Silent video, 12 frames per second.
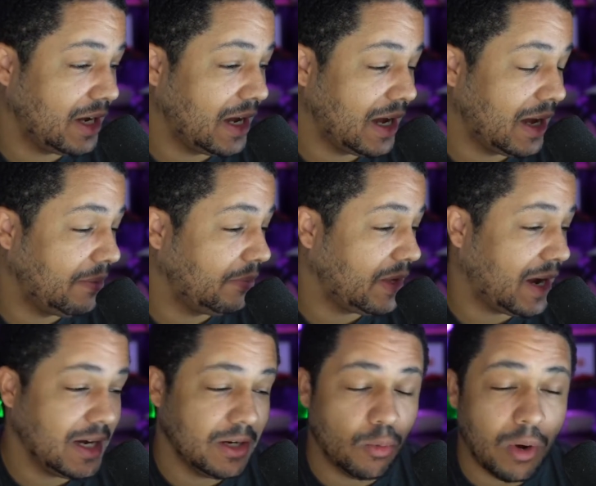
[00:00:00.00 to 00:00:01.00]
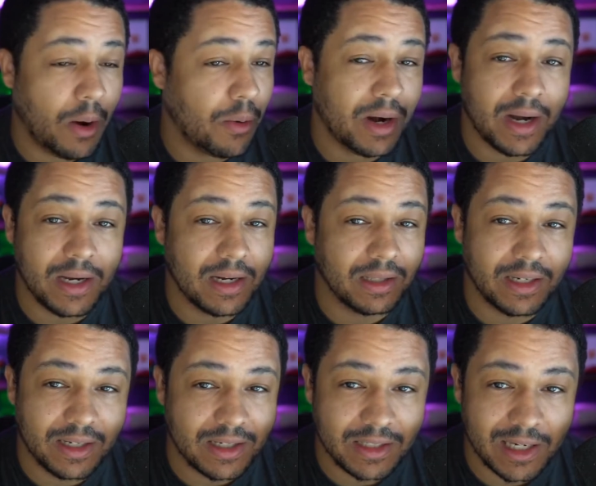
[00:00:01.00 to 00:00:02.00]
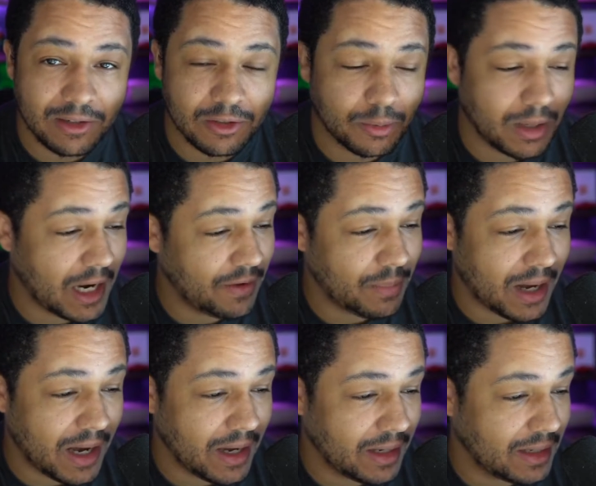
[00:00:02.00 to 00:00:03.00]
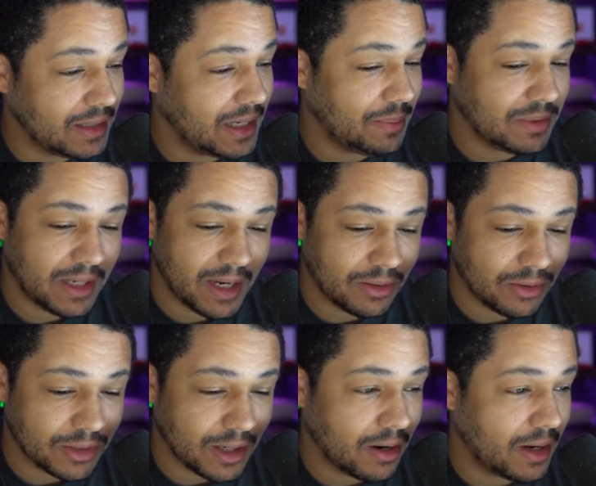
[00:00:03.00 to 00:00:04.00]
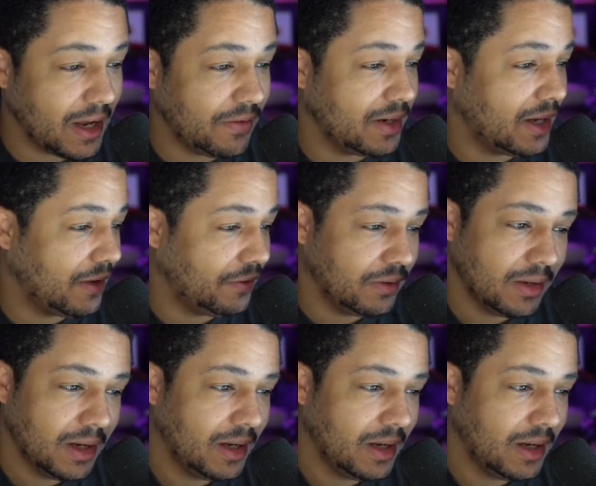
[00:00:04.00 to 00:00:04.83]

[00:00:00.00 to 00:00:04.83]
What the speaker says: Why would I need Alinity's sandals when I have Maya and Adept sandals? I already have enough.